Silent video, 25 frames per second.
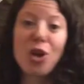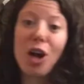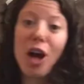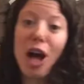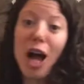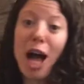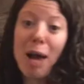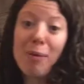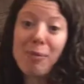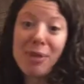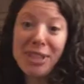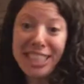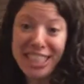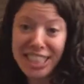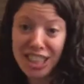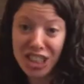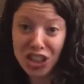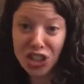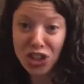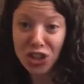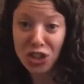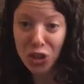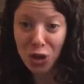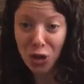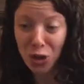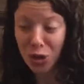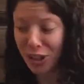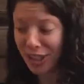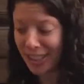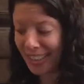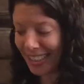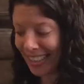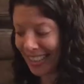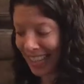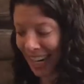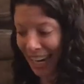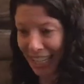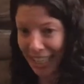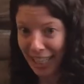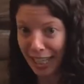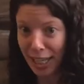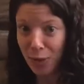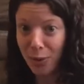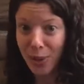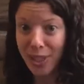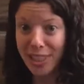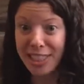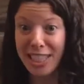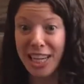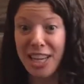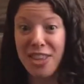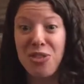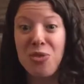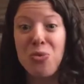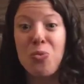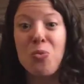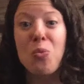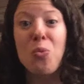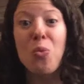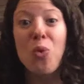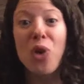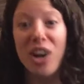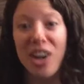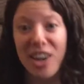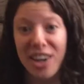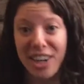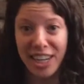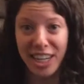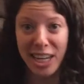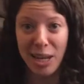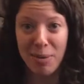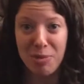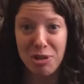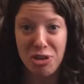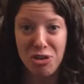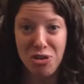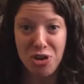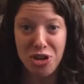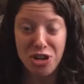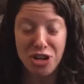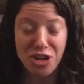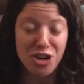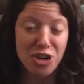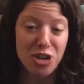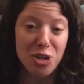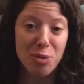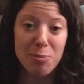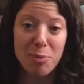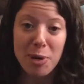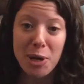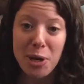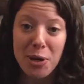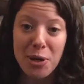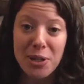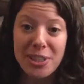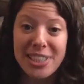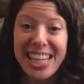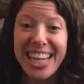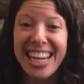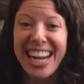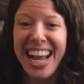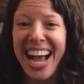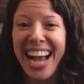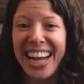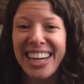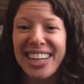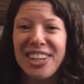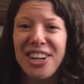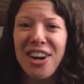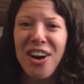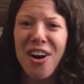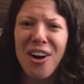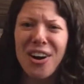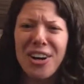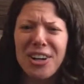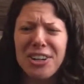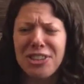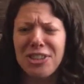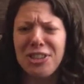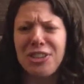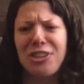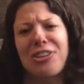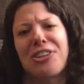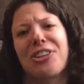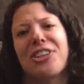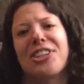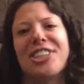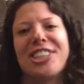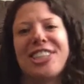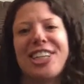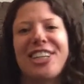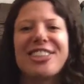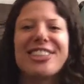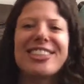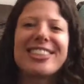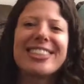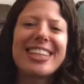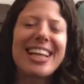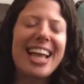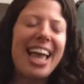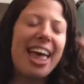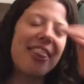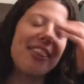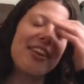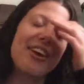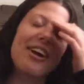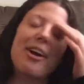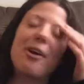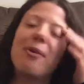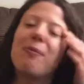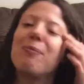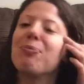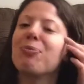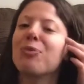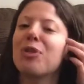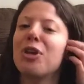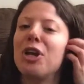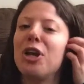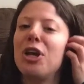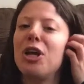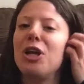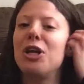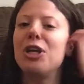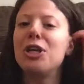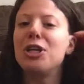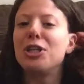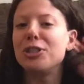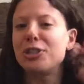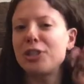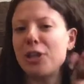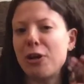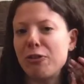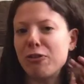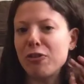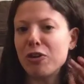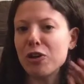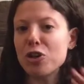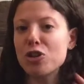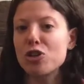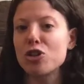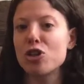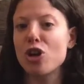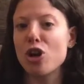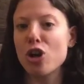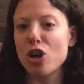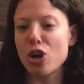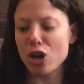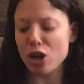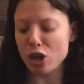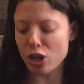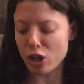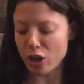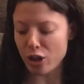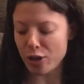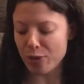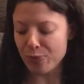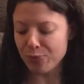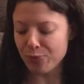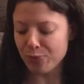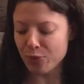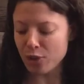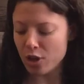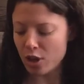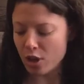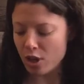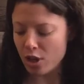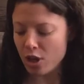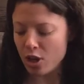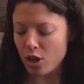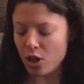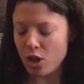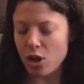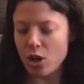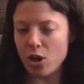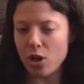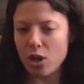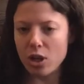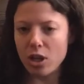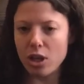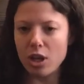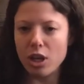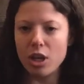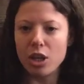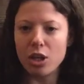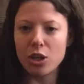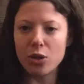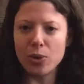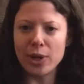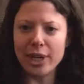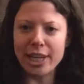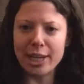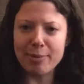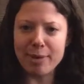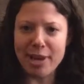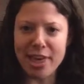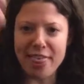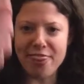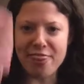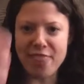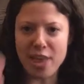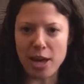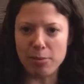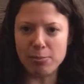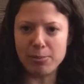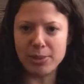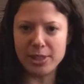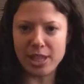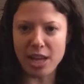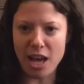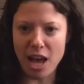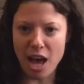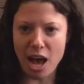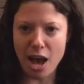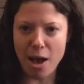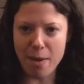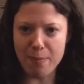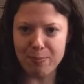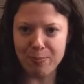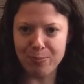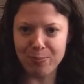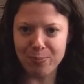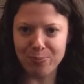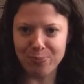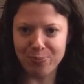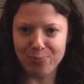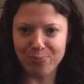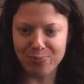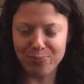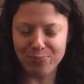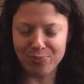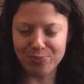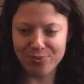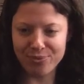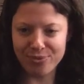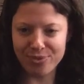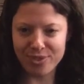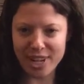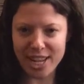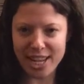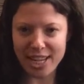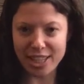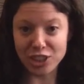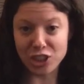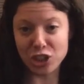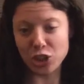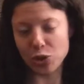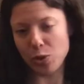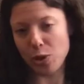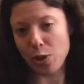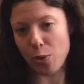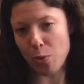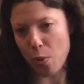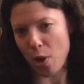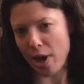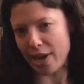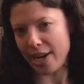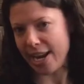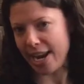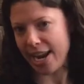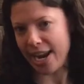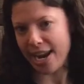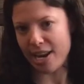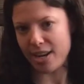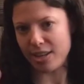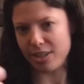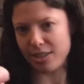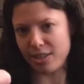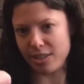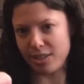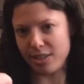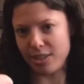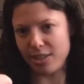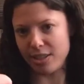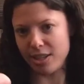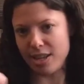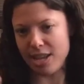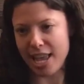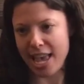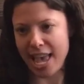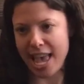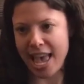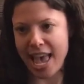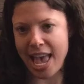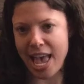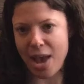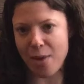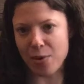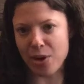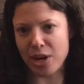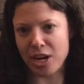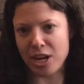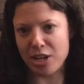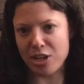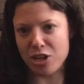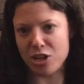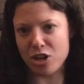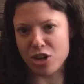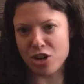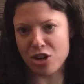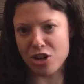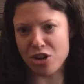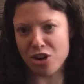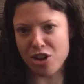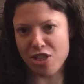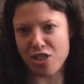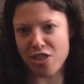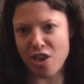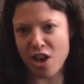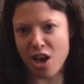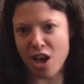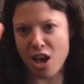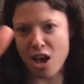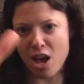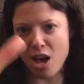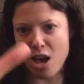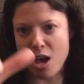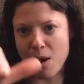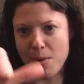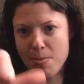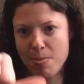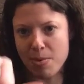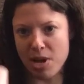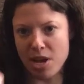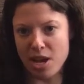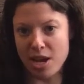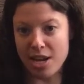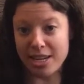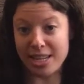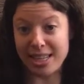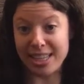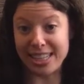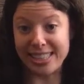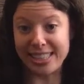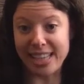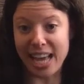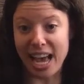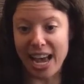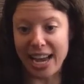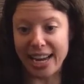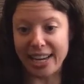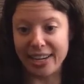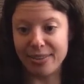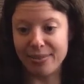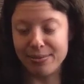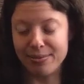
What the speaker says: I'm going to teach us turtle in sign language, and then we're going to come into a turtle pose and hide in our turtle shells together. So for turtle, I want to give you a thumbs up. Nice, just with one hand. And we're going to turn your thumb to the side.